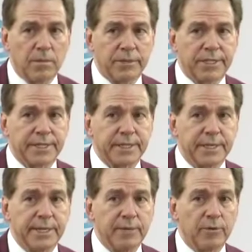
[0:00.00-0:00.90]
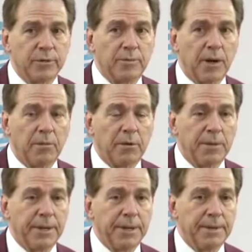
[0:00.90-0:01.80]
16 was
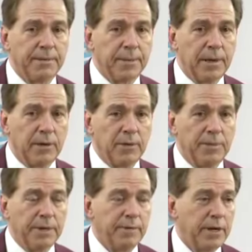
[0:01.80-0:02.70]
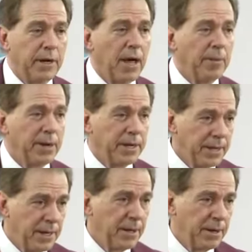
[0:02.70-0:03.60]
probably a little bit of an
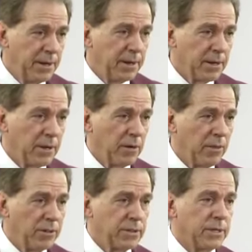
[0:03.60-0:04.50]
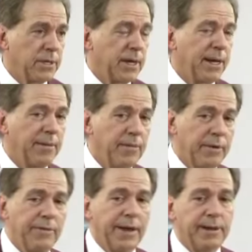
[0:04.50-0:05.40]
anomaly. You know, most of the time
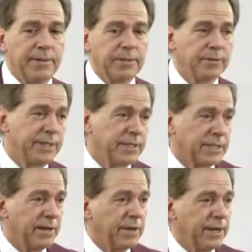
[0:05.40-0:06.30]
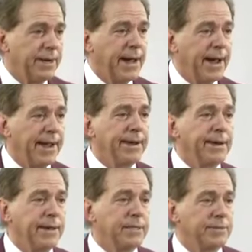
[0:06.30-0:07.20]
we've had between seven and nine
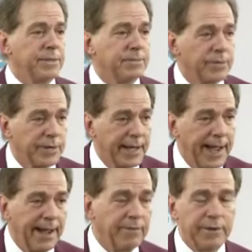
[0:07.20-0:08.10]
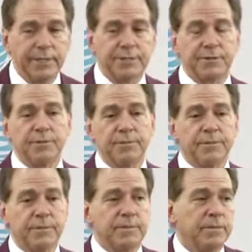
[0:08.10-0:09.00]
has been pretty average for,
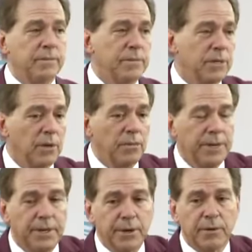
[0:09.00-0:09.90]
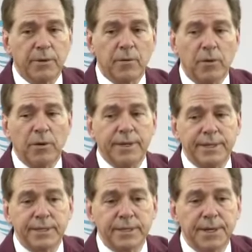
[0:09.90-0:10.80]
you know, mid-year
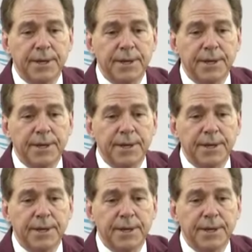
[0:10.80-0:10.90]
enrollees.